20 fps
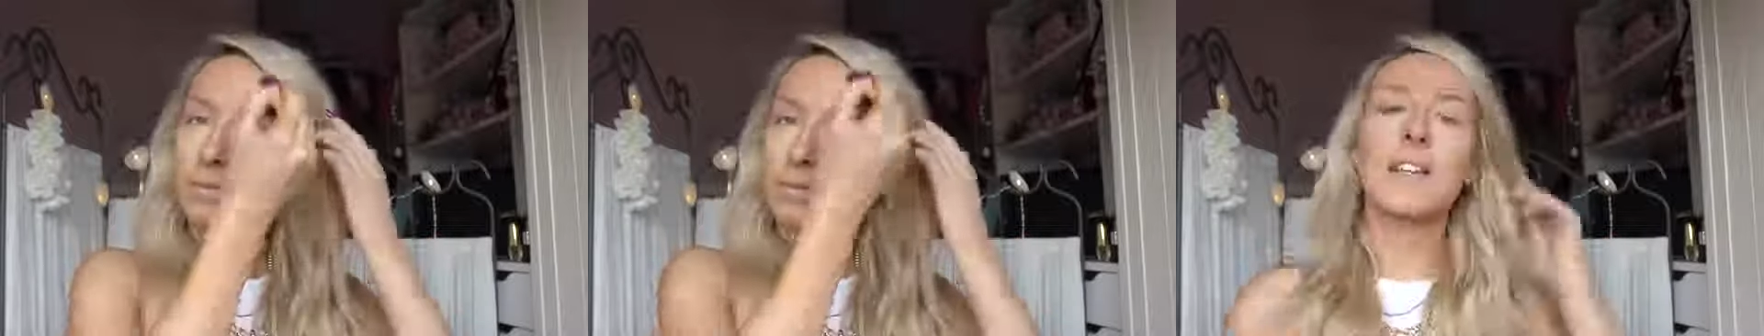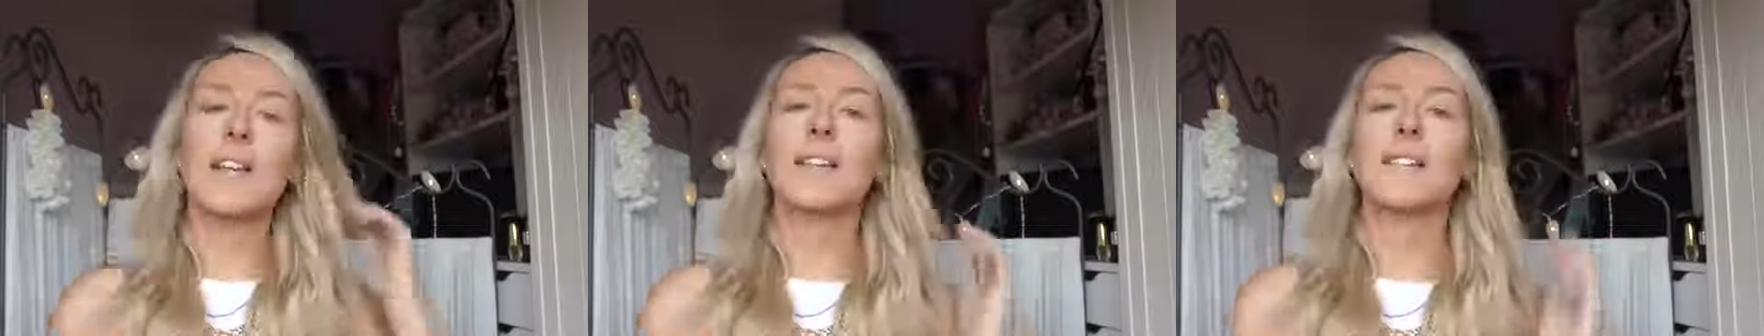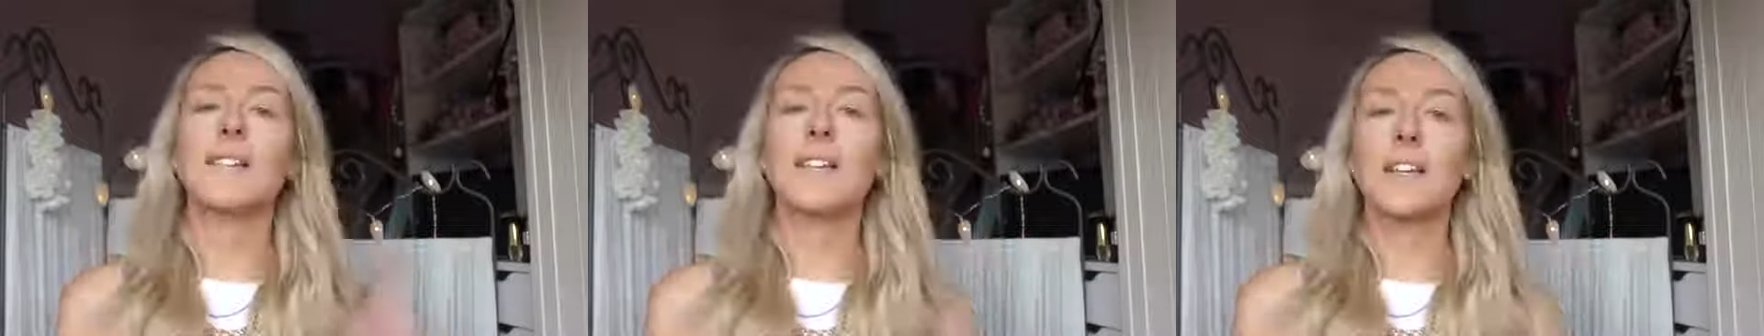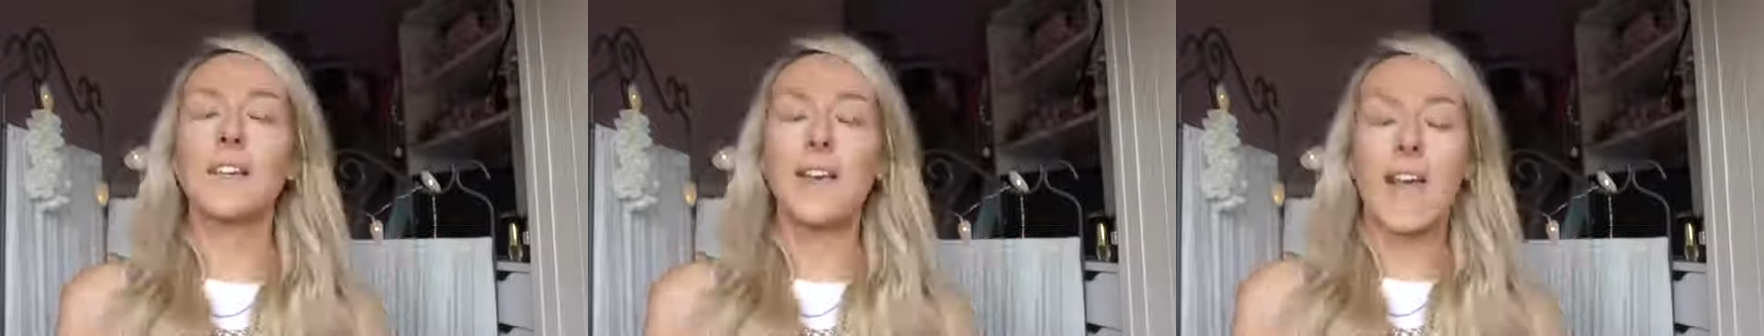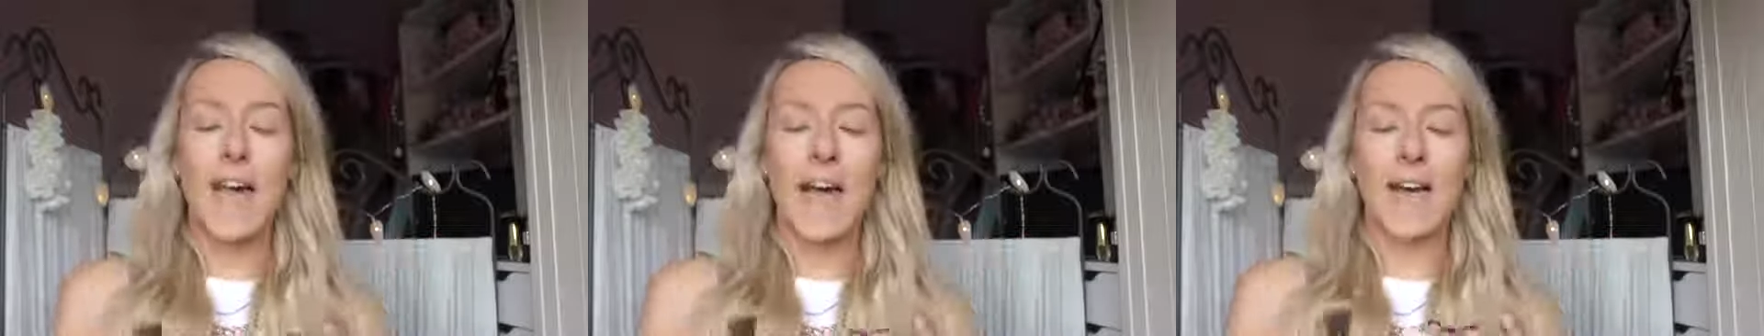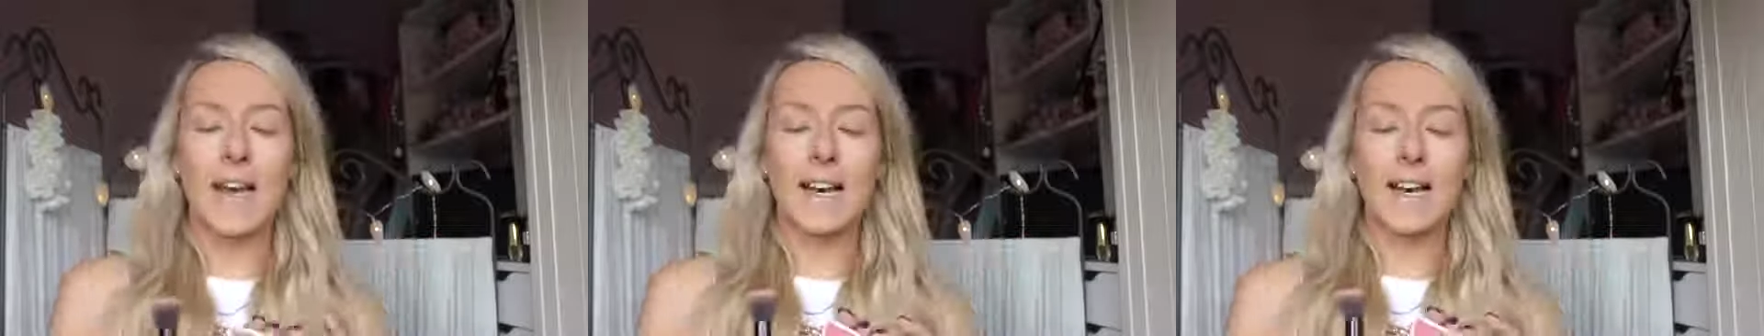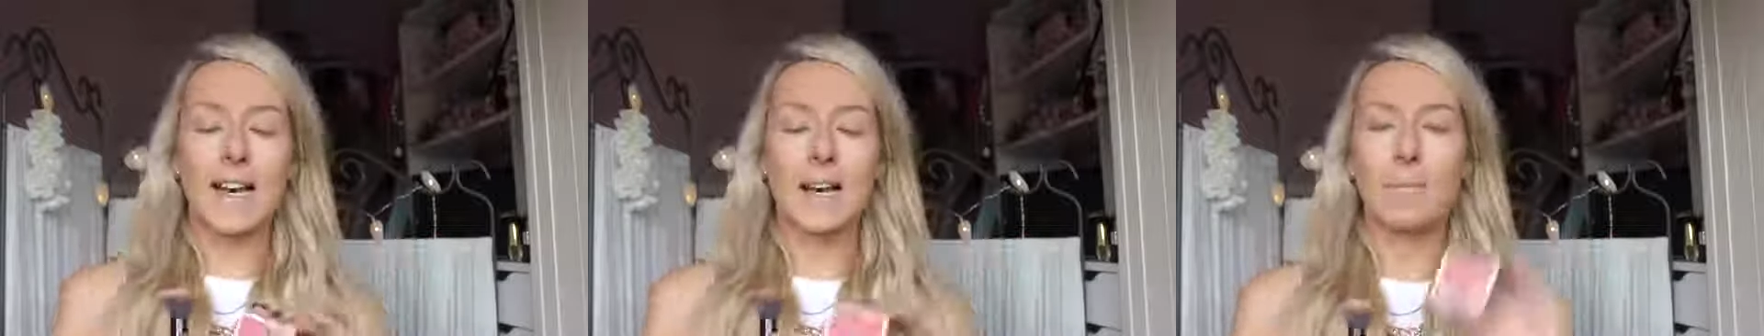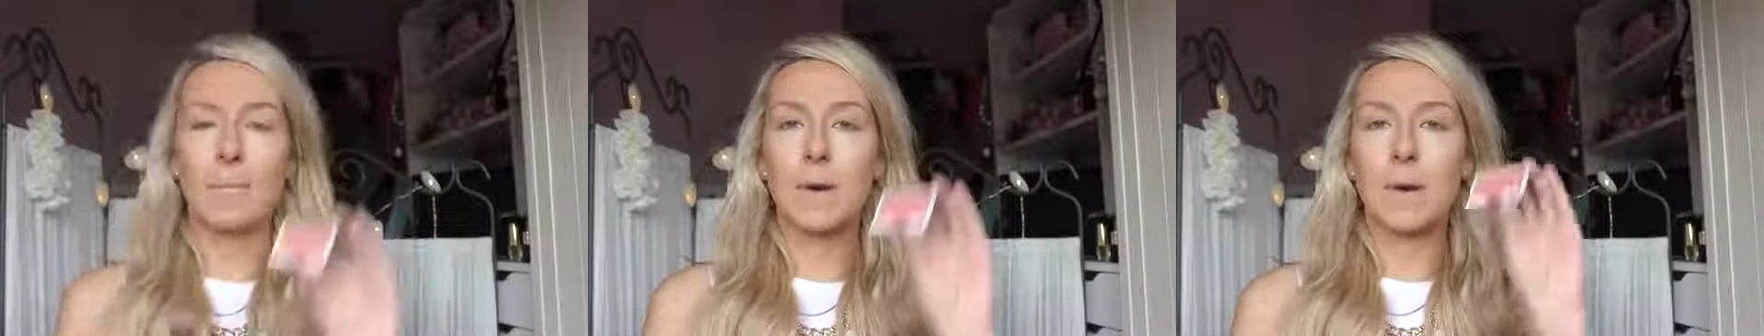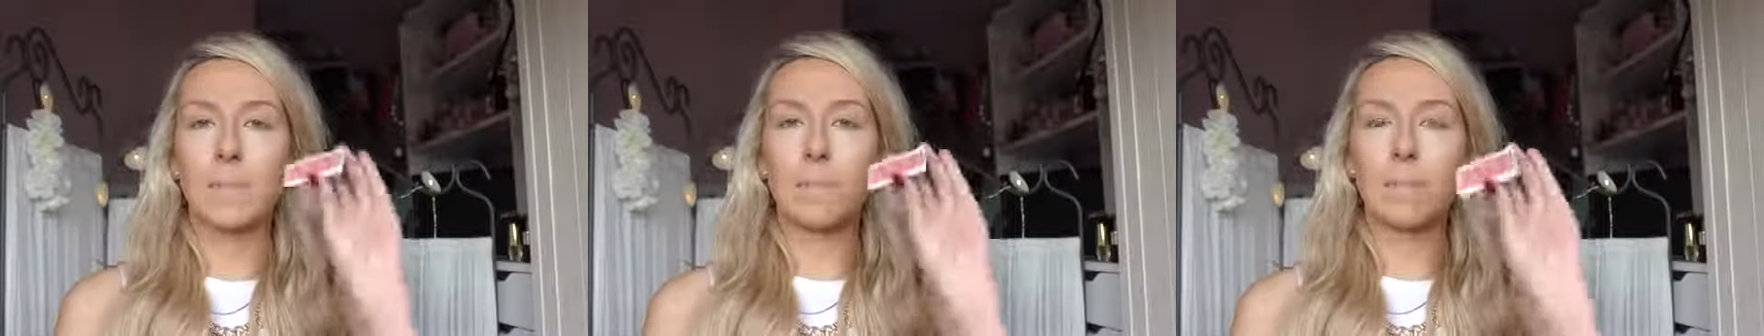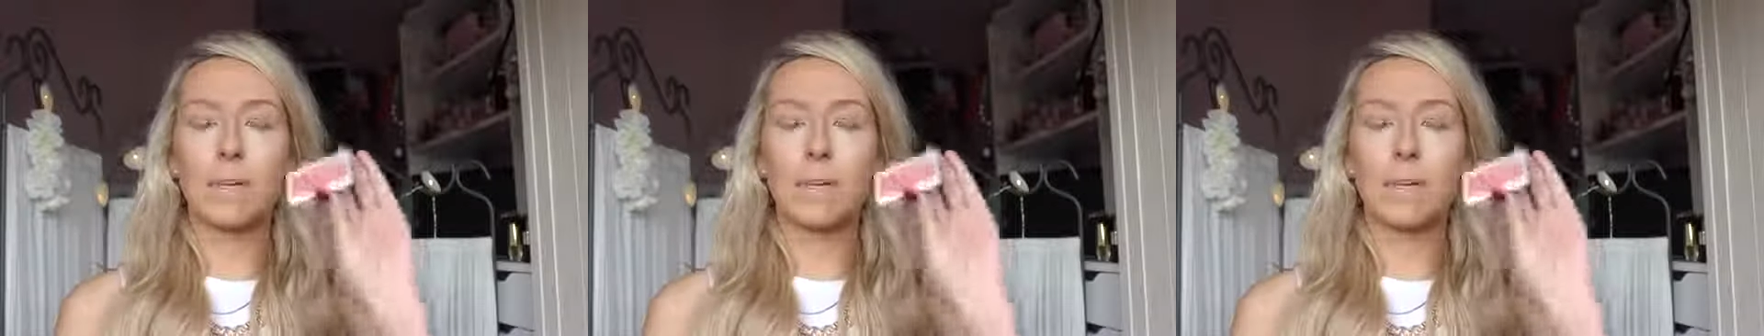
Next, I'm going to add a little bit of